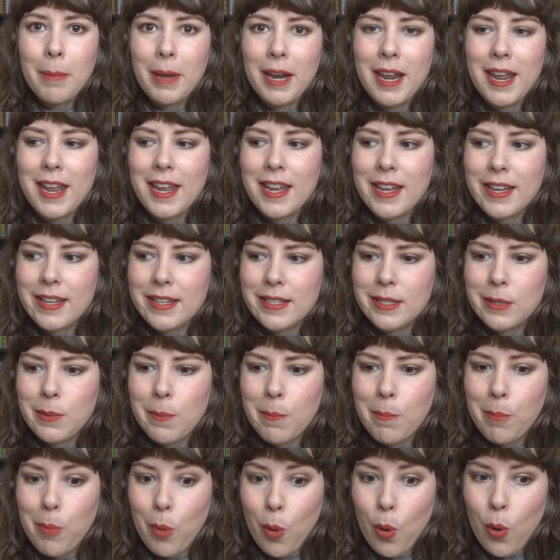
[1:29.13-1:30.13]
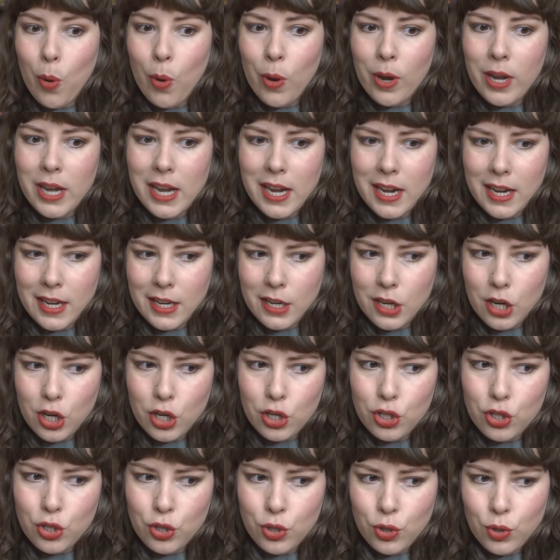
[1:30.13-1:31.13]
But he is born
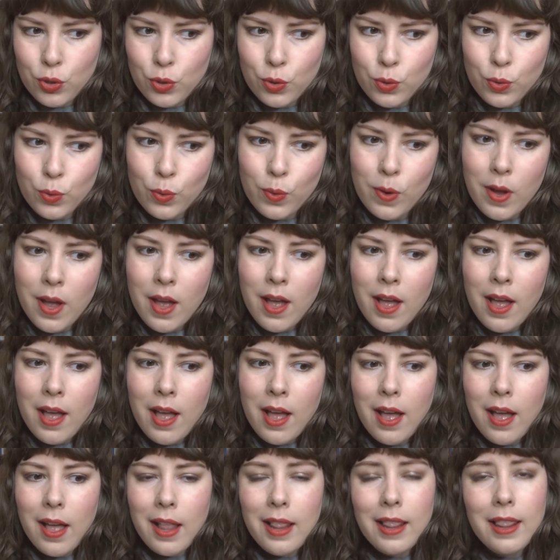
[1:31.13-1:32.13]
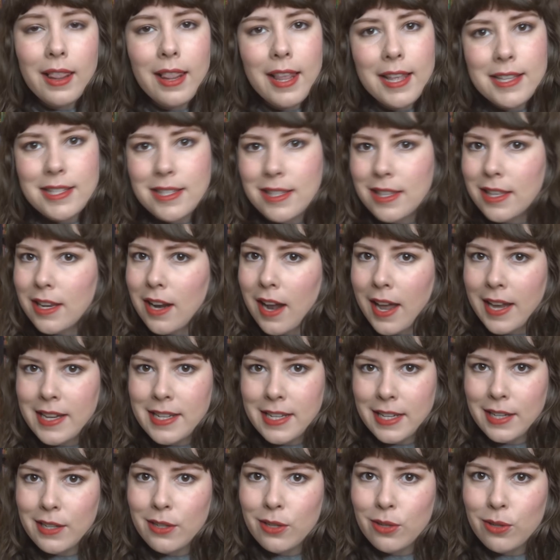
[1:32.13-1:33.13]
into less than
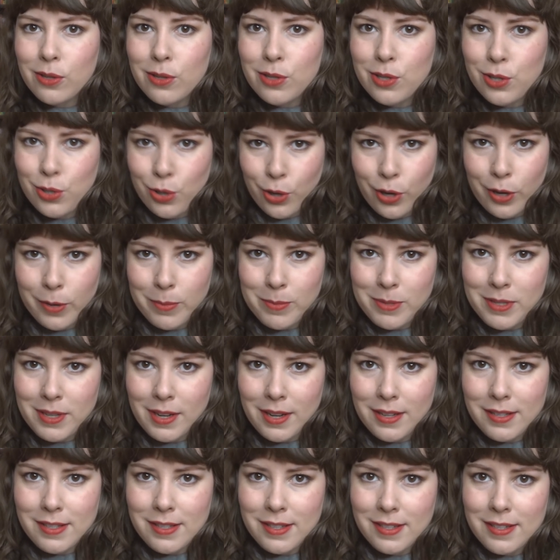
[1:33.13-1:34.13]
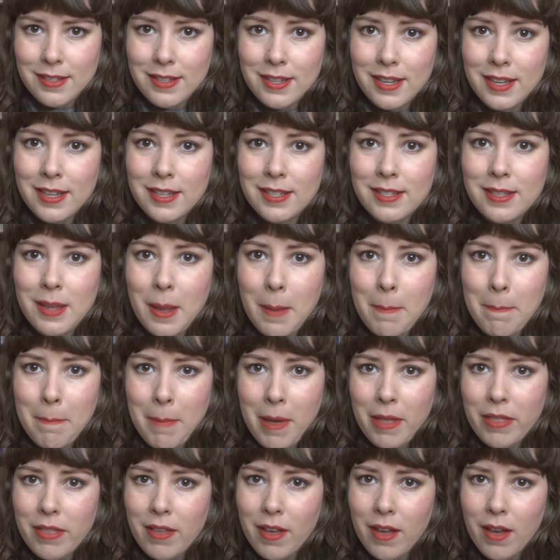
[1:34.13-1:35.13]
ideal circumstances. His
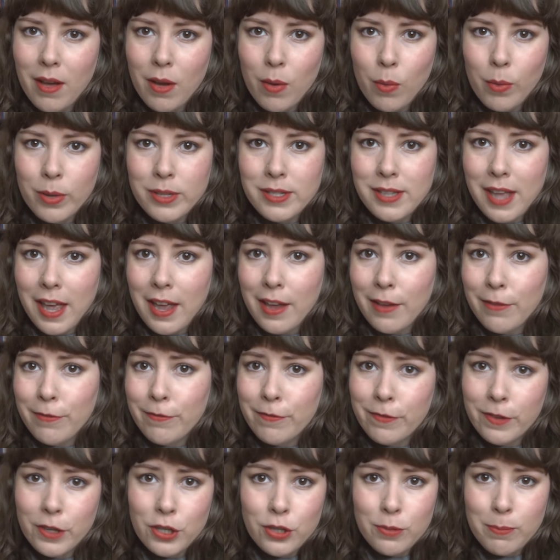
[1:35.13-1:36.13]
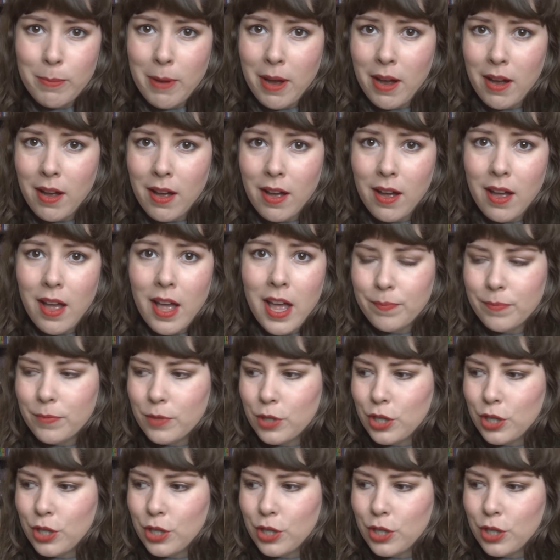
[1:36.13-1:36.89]
mother was a fishmonger.